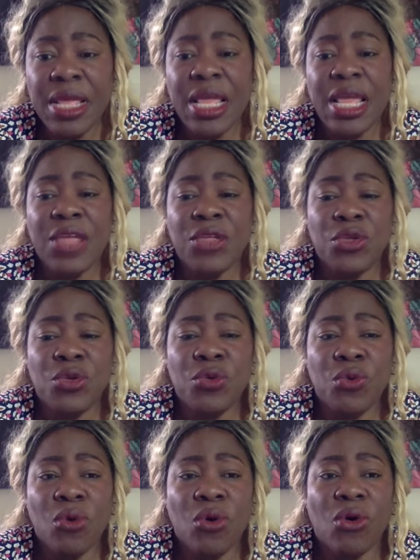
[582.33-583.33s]
And
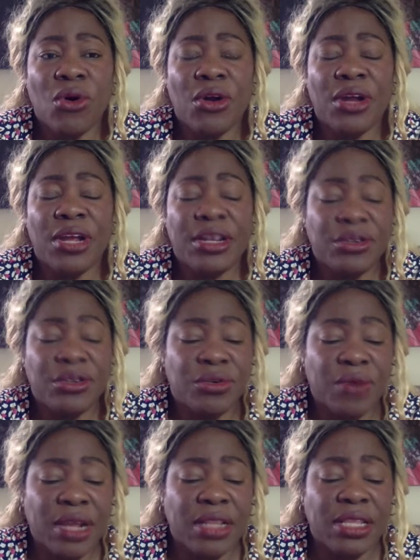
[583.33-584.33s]
you are
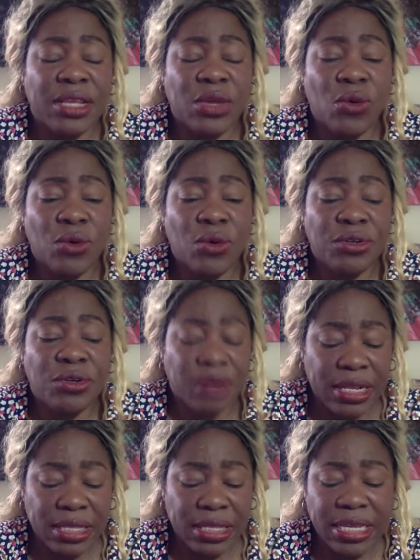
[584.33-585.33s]
indirectly or
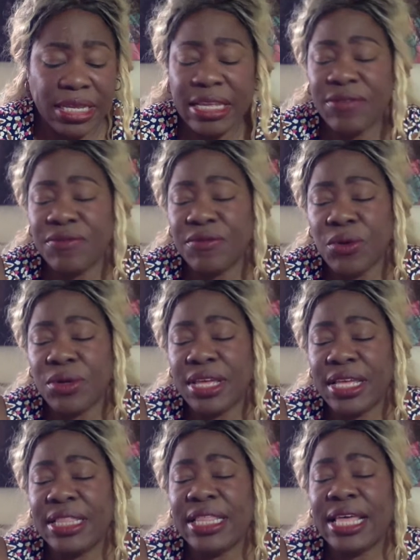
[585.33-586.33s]
directly
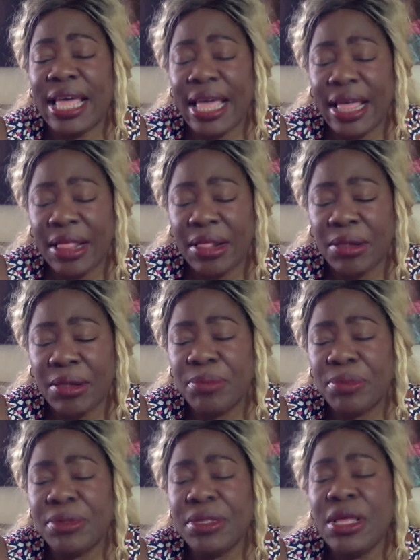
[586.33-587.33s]
invoking the help
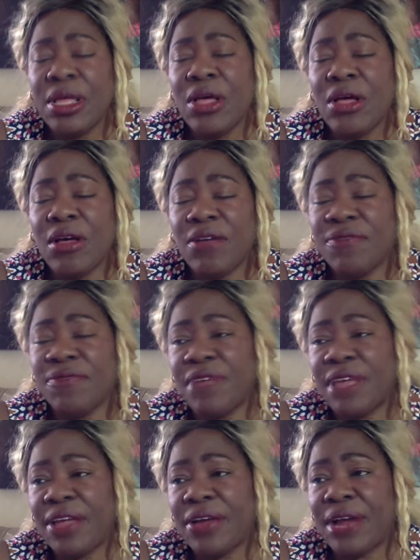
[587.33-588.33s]
of
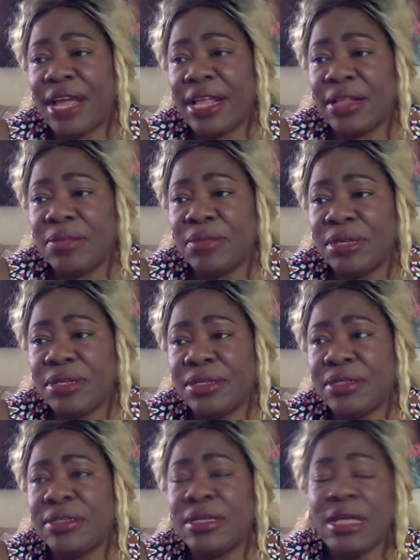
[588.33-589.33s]
fire element
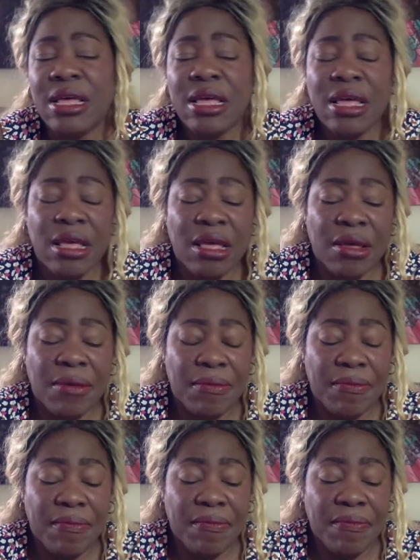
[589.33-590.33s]

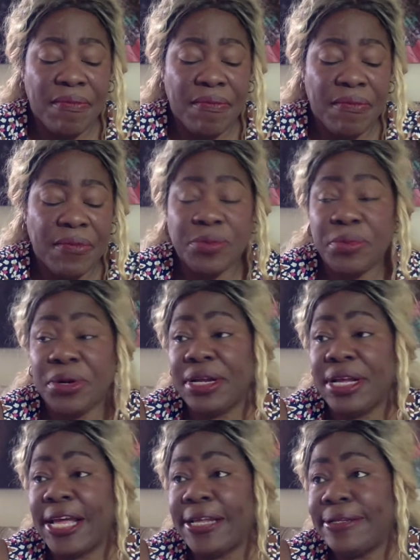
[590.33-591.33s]
um, spirit
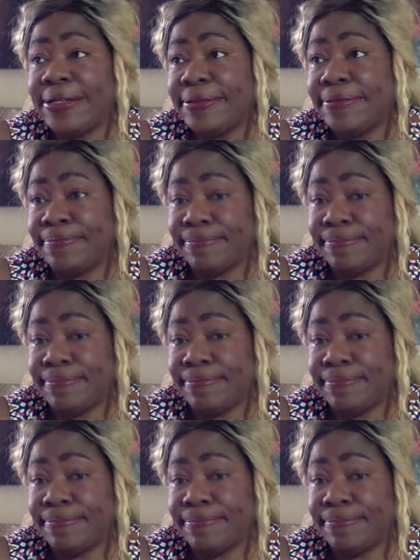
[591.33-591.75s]
guides.